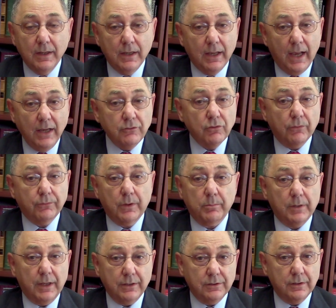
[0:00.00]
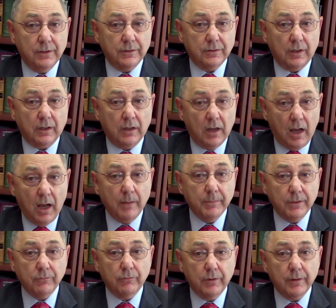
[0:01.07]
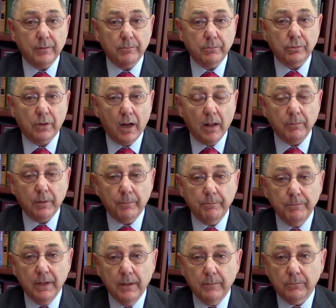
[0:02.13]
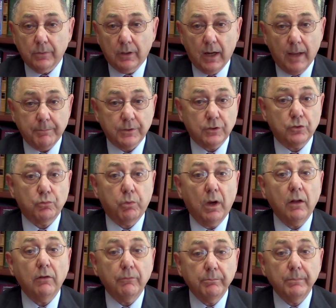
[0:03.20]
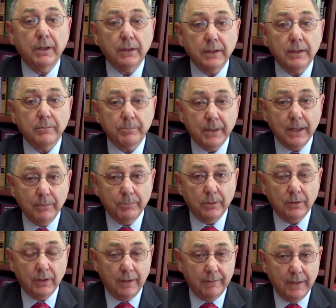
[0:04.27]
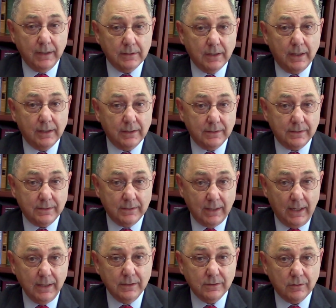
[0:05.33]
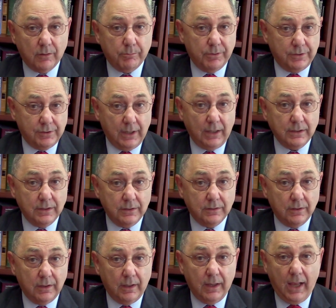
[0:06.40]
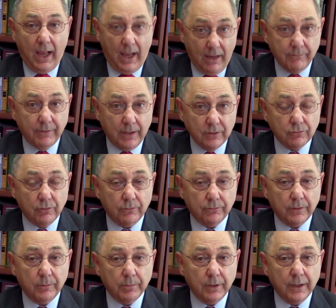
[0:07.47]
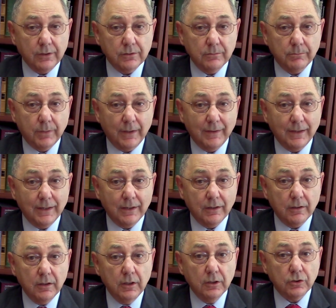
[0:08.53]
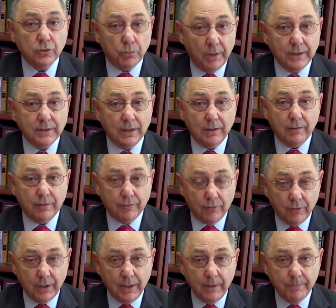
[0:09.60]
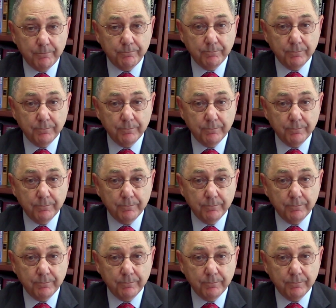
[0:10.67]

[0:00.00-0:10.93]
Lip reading: Atrial fibrillation is a common rhythm problem. Perhaps 12 million people in the United States are projected to have atrial fibrillation by the year 2030.